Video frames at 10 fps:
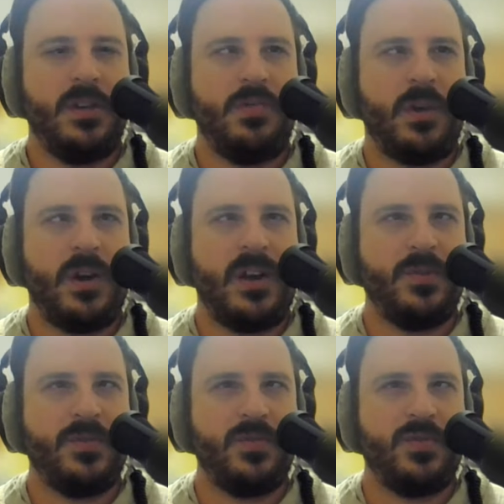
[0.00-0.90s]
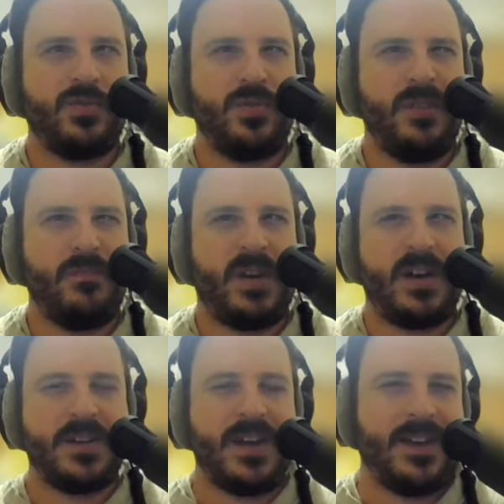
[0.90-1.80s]
you are able to stream
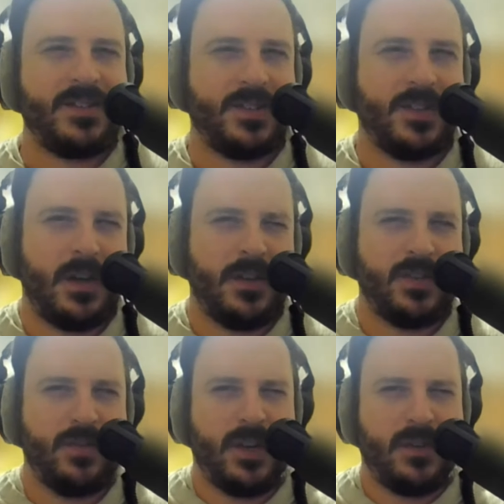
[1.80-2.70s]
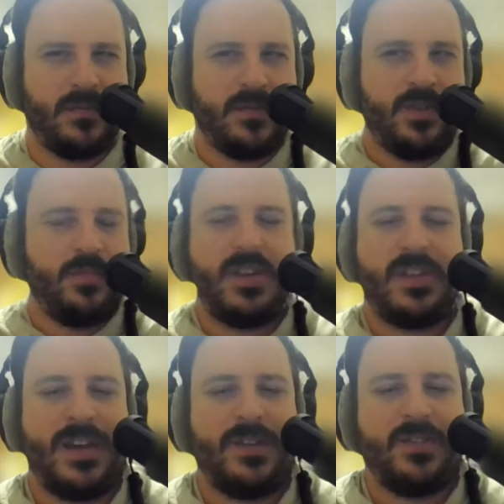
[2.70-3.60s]
podcasts on TuneIn. So we
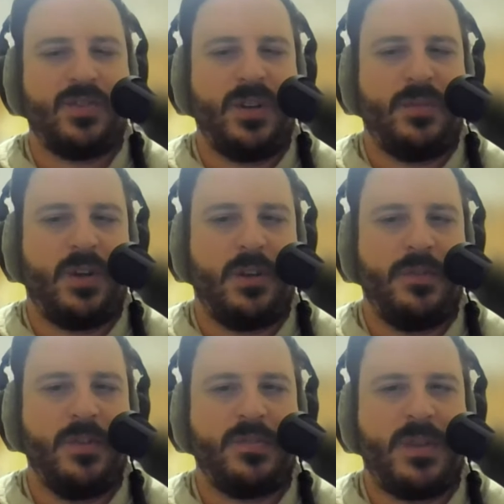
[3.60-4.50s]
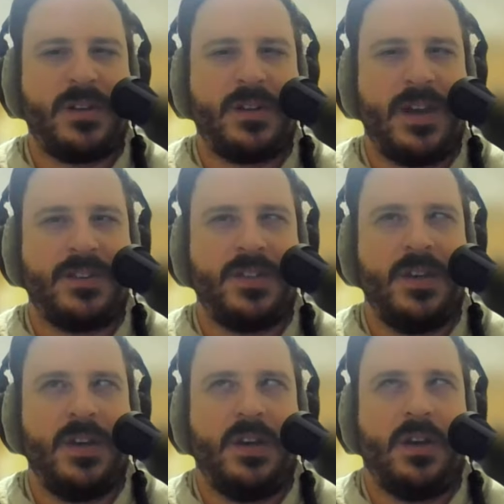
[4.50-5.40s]
can stream all of those podcasts
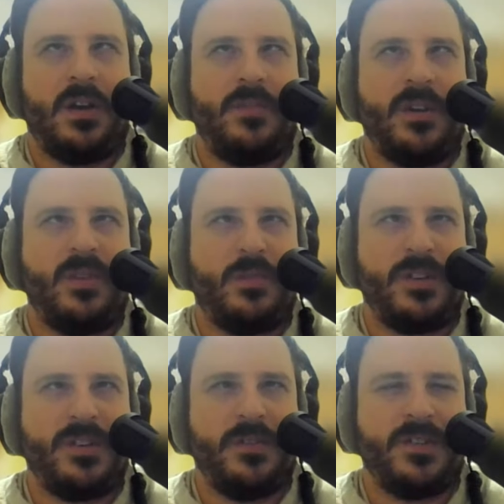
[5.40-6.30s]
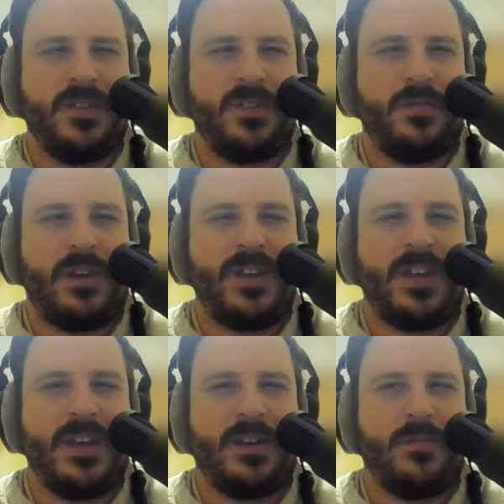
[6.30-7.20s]
that we want to listen to. Now,
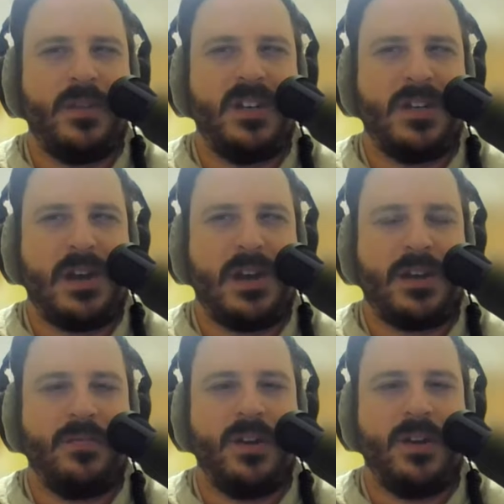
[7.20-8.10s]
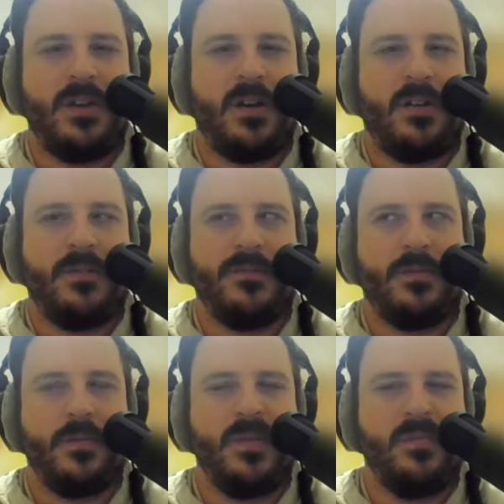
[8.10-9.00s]
again, we did not get rid of
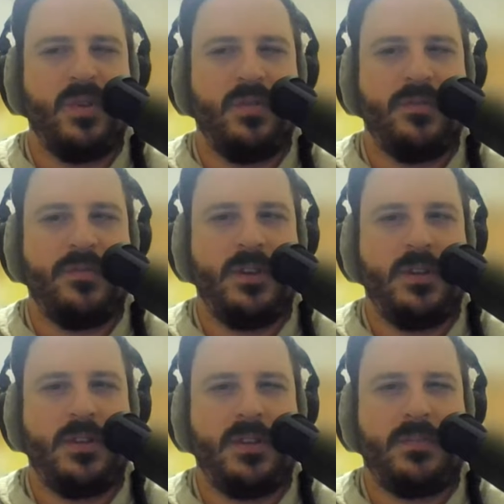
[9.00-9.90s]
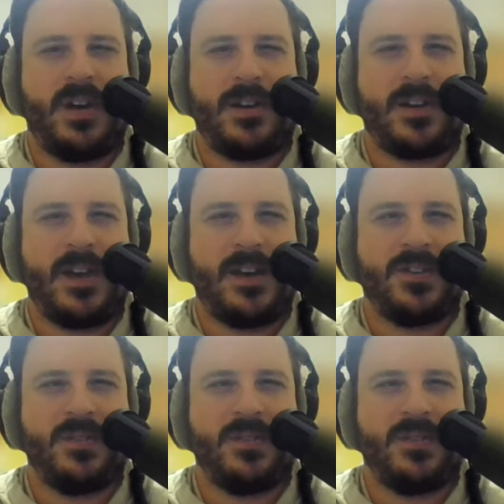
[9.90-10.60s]
or remove the podcast